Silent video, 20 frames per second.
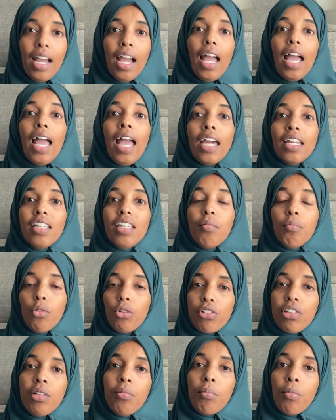any
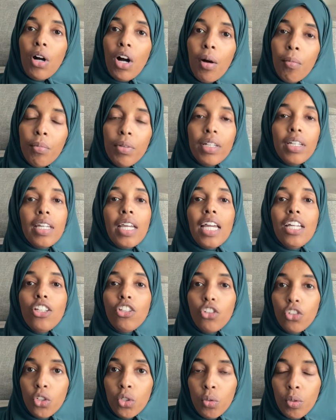Muslim mom can
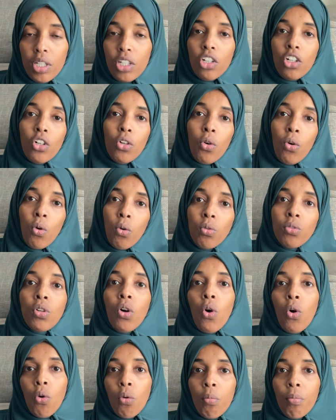do in her own
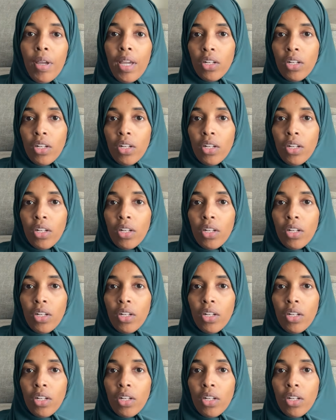home and